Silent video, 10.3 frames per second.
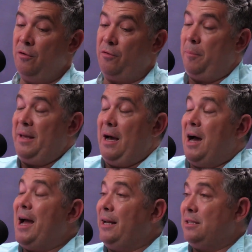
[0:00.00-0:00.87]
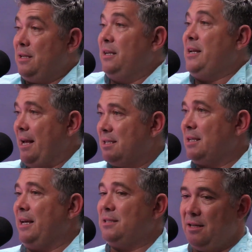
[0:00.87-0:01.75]
from behind a
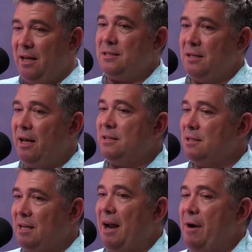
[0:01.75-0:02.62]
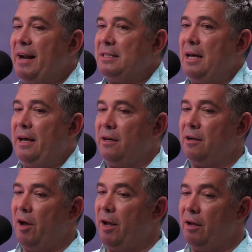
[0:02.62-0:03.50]
desk as a director, and
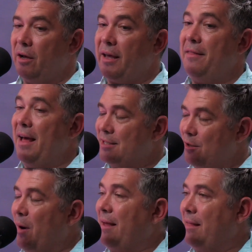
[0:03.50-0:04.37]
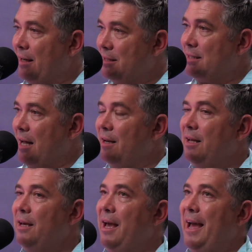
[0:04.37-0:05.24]
going, okay, that's the way that it's done.
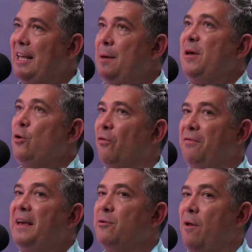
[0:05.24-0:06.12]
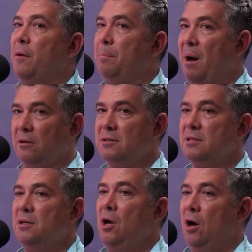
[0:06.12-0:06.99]
And keeping your finger on the
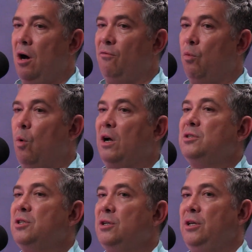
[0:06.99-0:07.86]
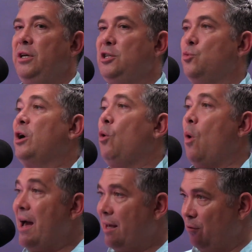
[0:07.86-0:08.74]
pulse of what is
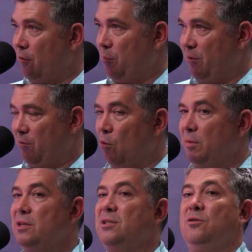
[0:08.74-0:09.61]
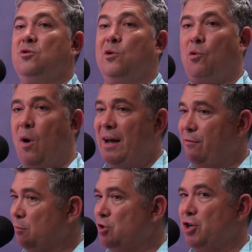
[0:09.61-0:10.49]
required from performers, is required
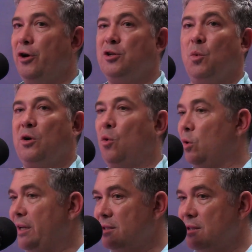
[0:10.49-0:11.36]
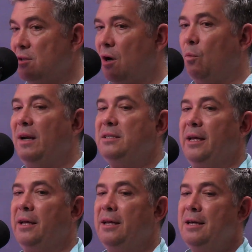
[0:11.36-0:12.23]
from shows, what audiences are
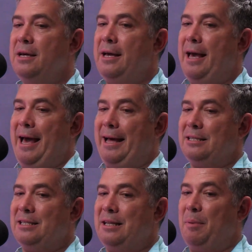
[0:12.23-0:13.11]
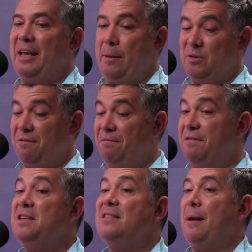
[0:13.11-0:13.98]
wanting, and being able to
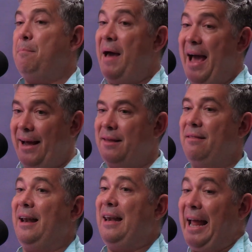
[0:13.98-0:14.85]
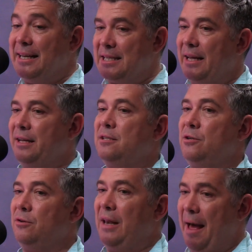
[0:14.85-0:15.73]
feed that back then later
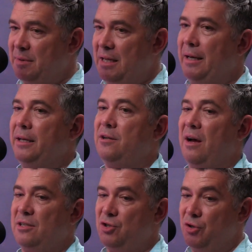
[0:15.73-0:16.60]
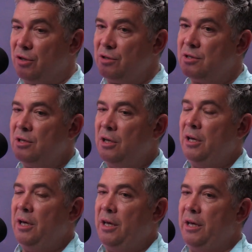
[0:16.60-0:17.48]
into LAMTA and into our students
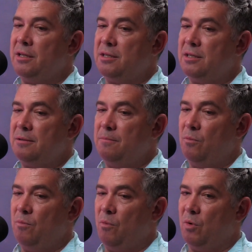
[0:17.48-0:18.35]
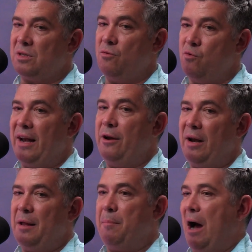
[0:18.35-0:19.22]
was a really,
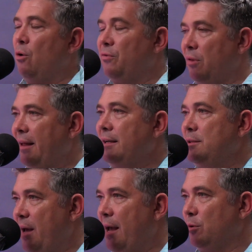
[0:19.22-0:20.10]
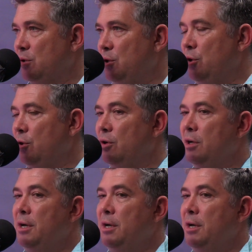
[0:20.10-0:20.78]
really powerful thing to be able to do.